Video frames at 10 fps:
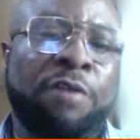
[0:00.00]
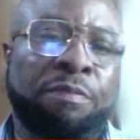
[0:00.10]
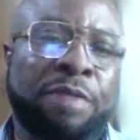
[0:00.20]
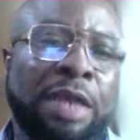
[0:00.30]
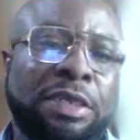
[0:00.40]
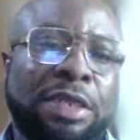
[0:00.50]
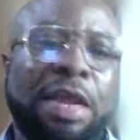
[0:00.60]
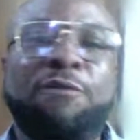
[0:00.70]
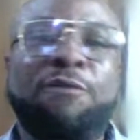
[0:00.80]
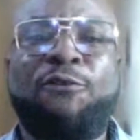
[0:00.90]
tax. Then
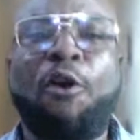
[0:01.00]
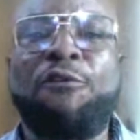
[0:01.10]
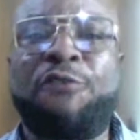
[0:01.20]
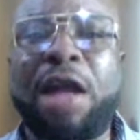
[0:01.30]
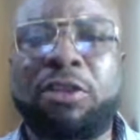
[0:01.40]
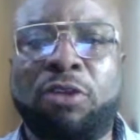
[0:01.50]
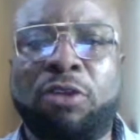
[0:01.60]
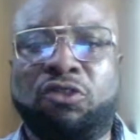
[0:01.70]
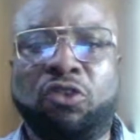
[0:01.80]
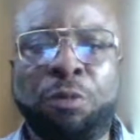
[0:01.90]
for VAT also,